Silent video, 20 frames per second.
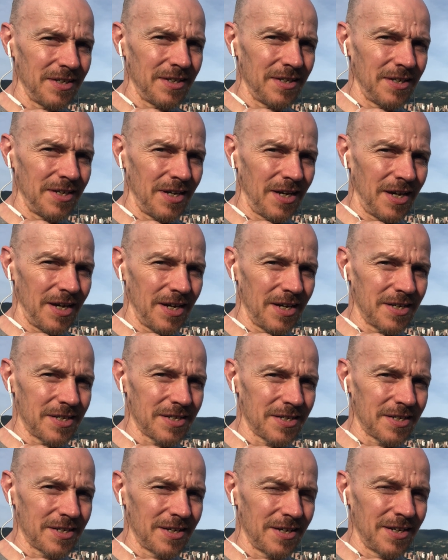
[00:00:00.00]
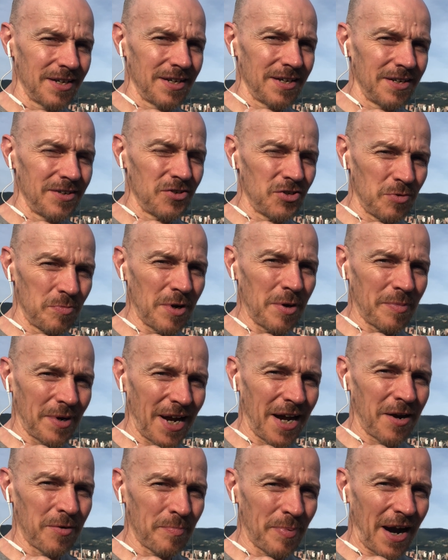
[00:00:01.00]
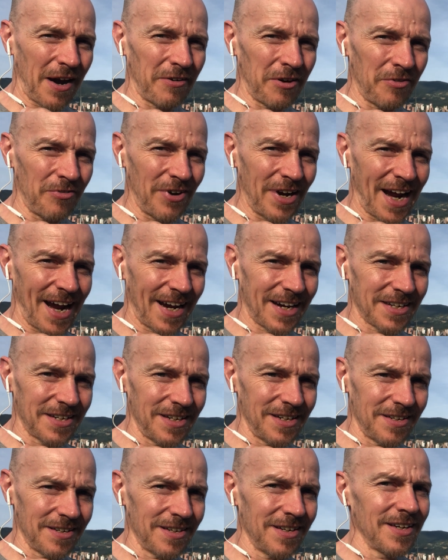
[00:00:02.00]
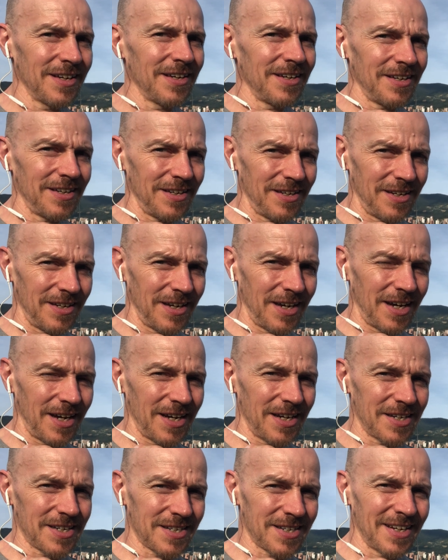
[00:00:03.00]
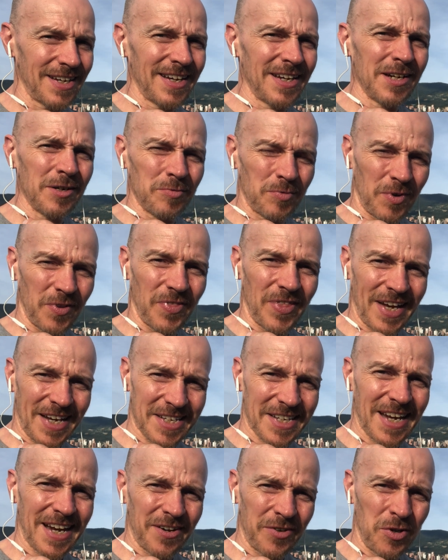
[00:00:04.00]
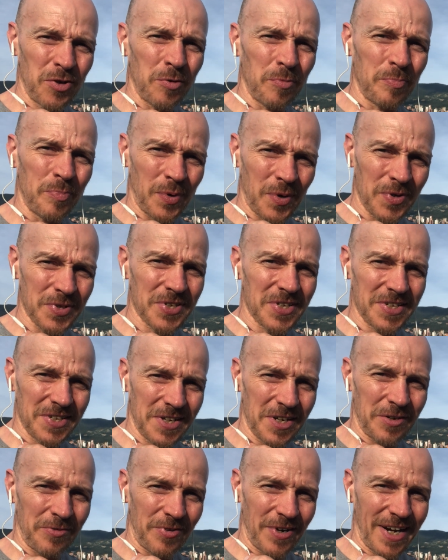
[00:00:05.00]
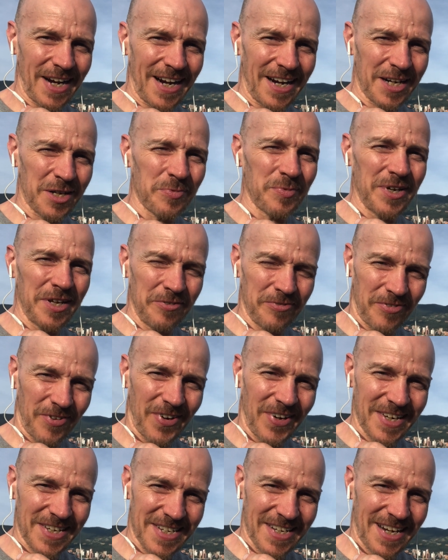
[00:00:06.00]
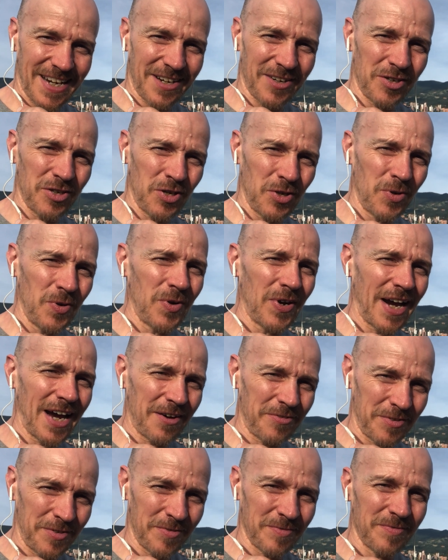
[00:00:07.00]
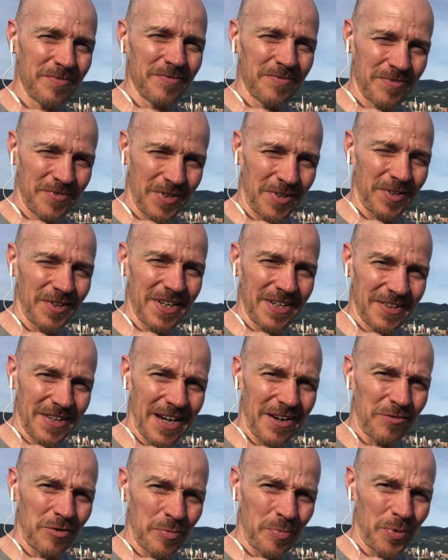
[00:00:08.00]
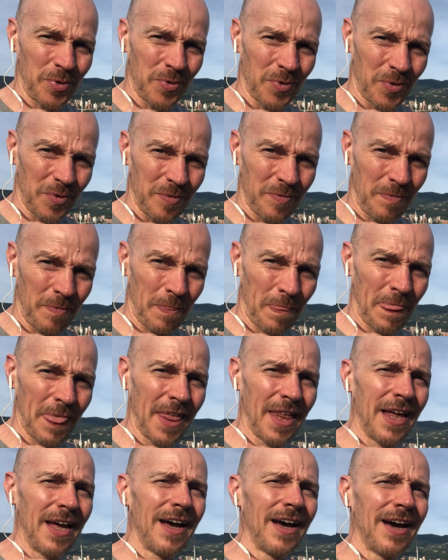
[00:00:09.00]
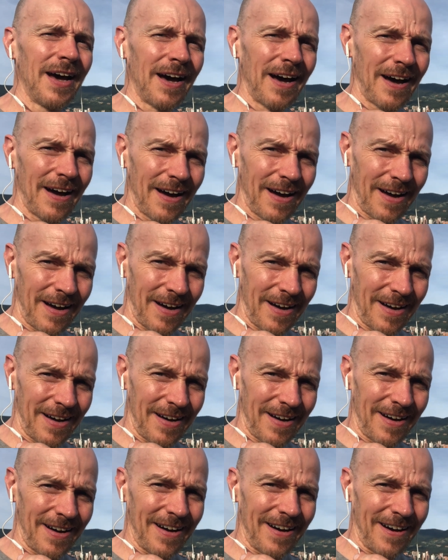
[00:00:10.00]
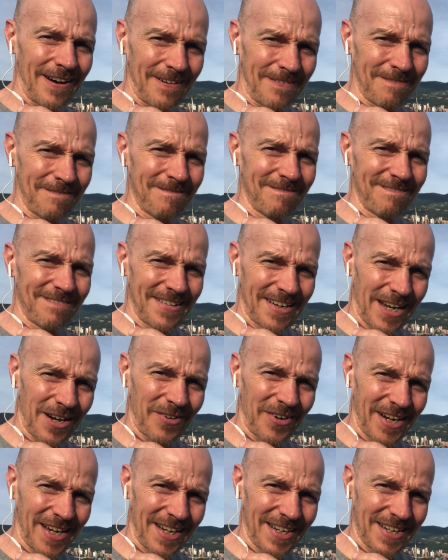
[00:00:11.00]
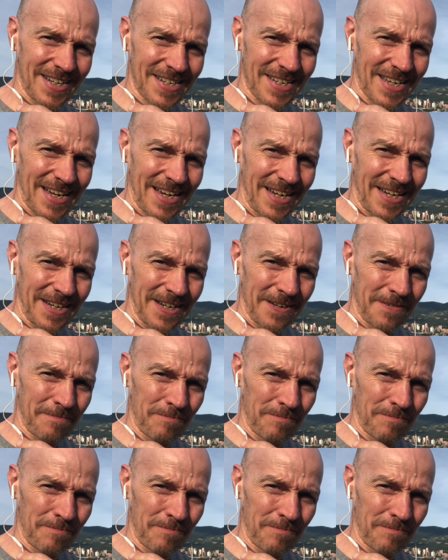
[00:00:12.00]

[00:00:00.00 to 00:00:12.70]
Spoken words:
Yes. Do you remember how Barry reacted? Yes. Well, that's how your boss is going to react when he finds out you haven't filled in that report. Aha, now I understand.